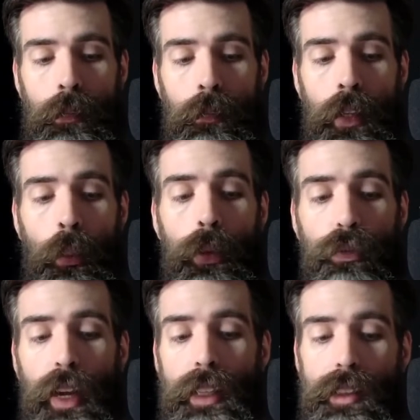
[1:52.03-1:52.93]
We
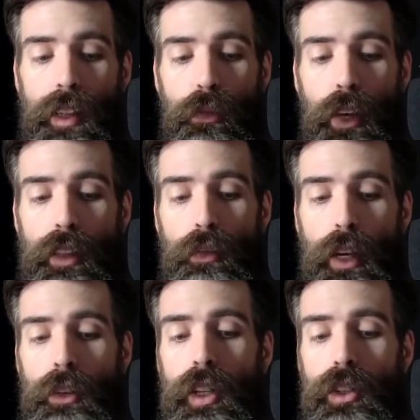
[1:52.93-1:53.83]
fight to defend the
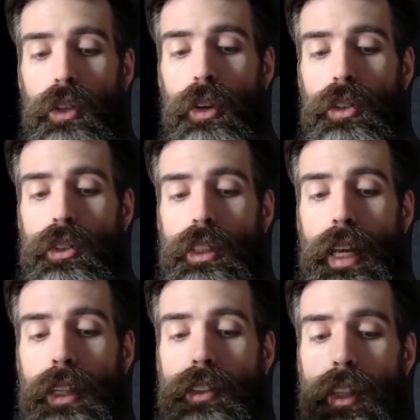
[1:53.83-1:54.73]
foundation of our
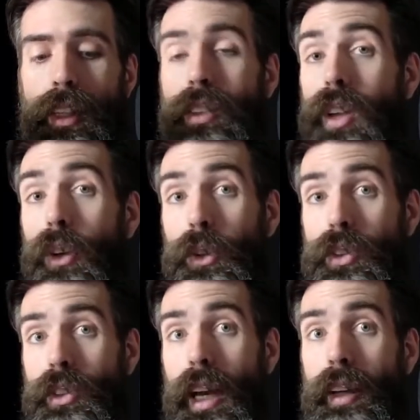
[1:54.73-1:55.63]
societies against other
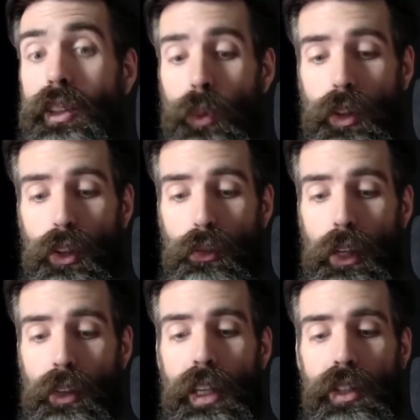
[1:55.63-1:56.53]
societies with other
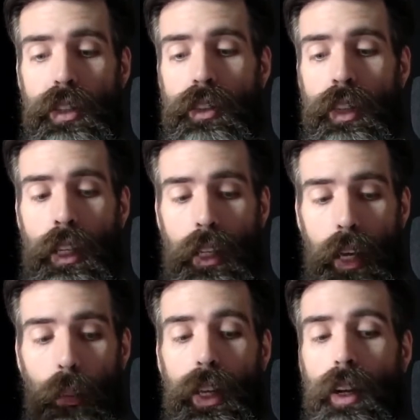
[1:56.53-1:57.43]
foundations, and
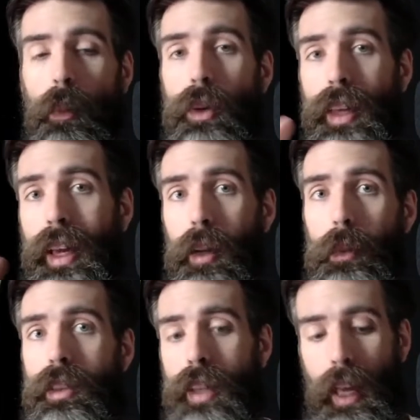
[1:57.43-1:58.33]
we end up with
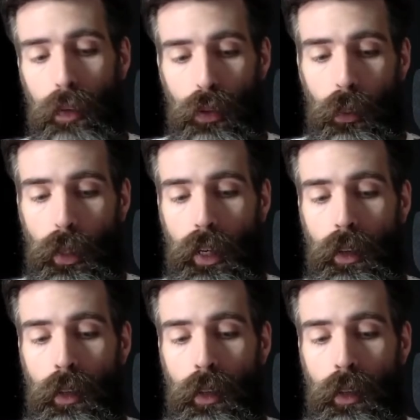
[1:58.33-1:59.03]
enemies everywhere.